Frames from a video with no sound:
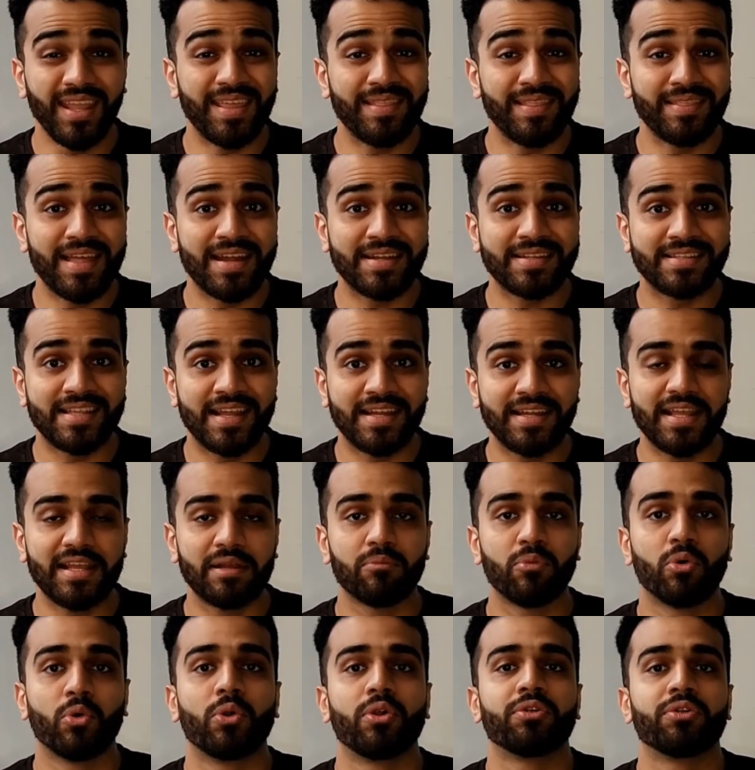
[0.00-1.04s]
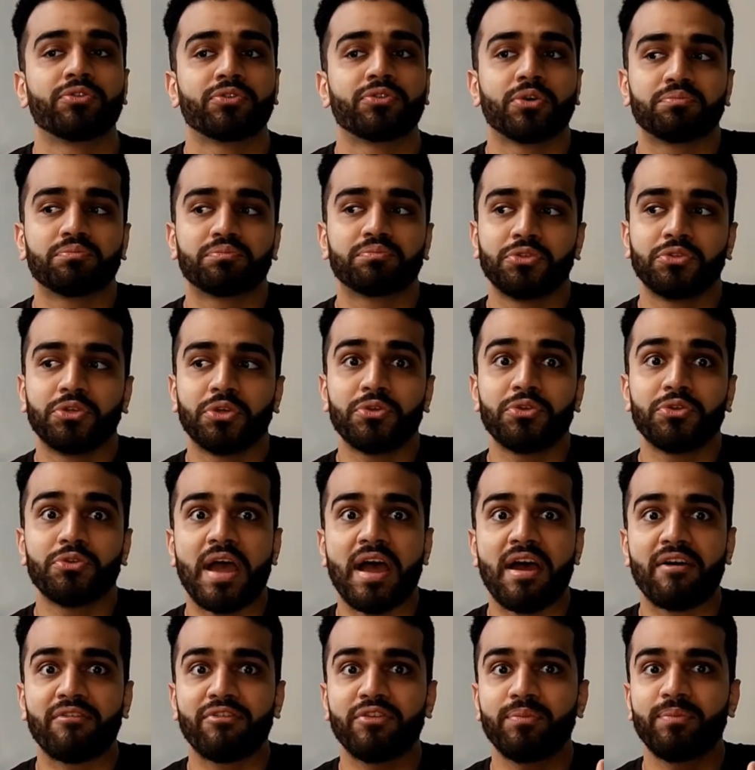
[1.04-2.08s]
in that setting more. So
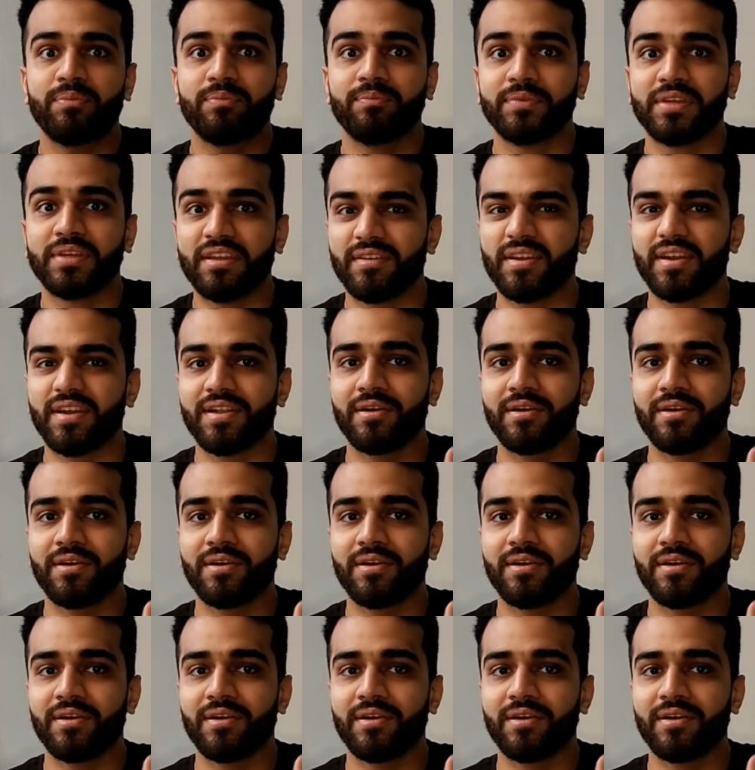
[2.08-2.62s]
you have to give